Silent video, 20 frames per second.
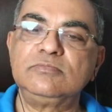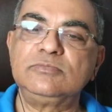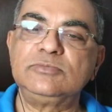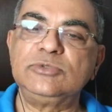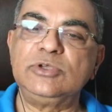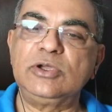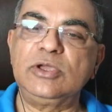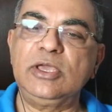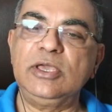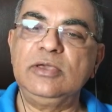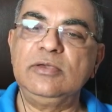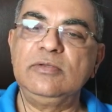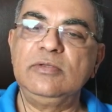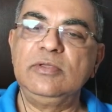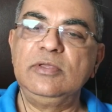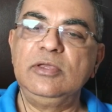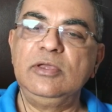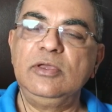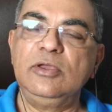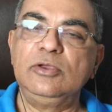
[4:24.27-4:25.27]
Okay,
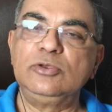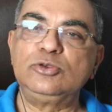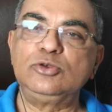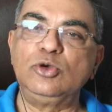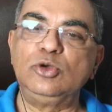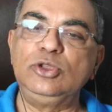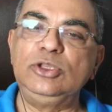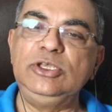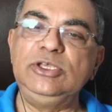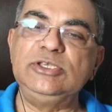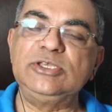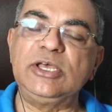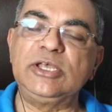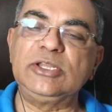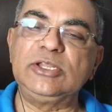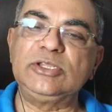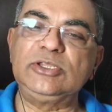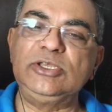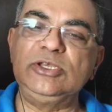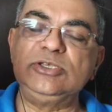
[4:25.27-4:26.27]
so these are
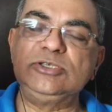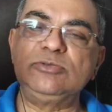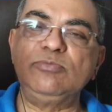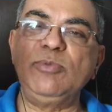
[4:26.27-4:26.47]
the things.